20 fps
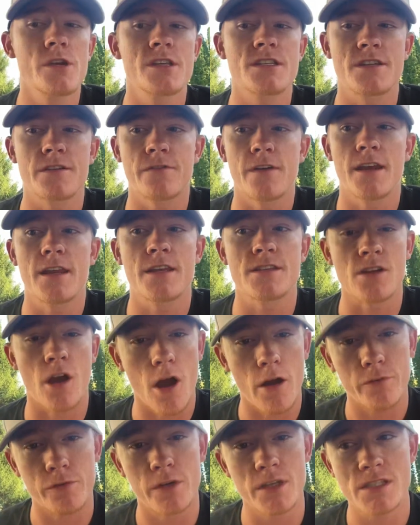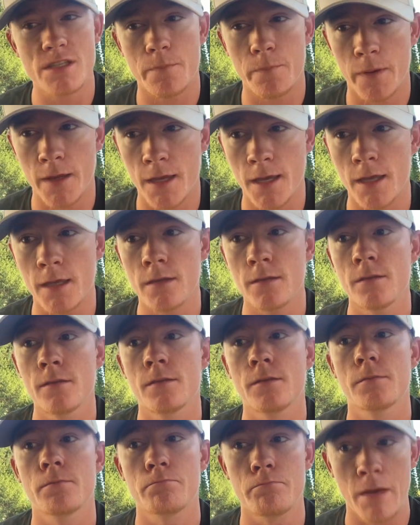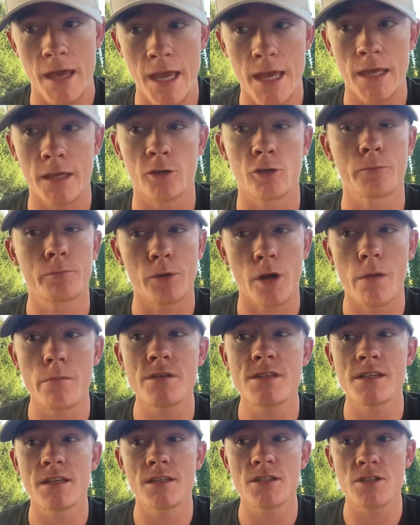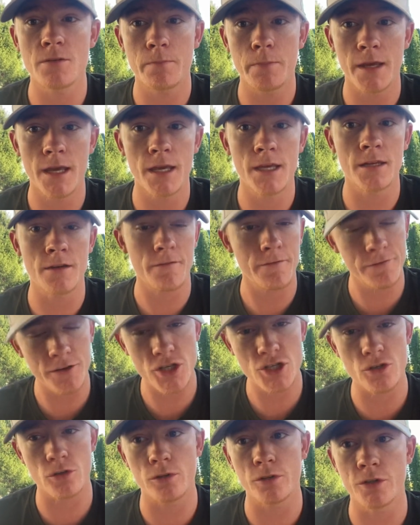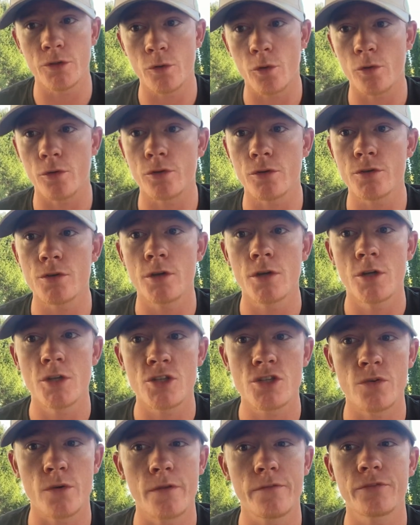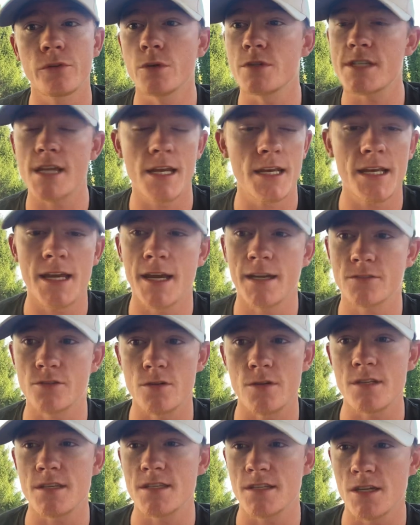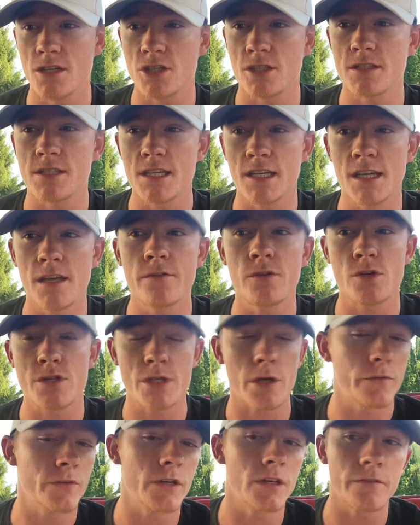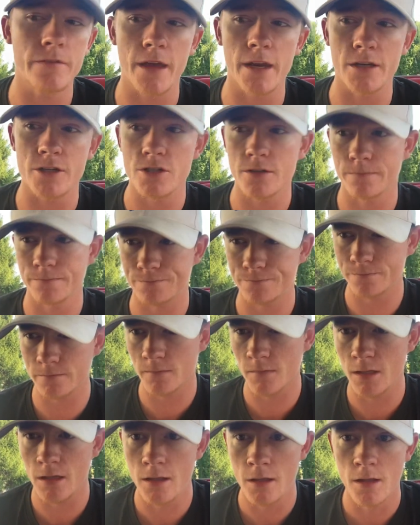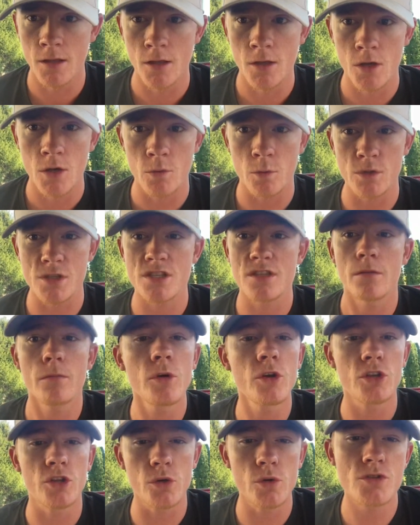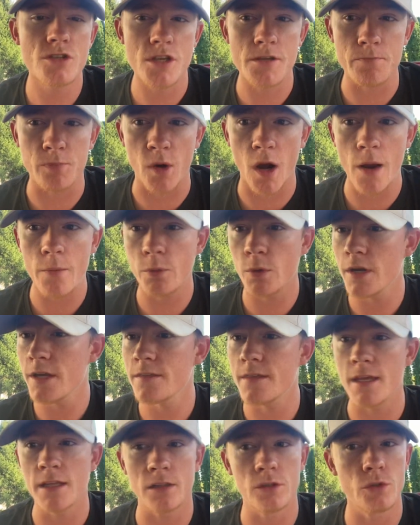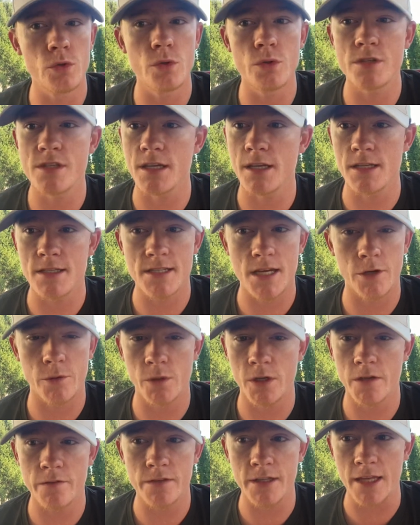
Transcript: is defined as offering to pay, paying, or promising to pay an official in order to influence any act or decision to give yourself an advantage. When someone uses bribery, they lose the integrity of the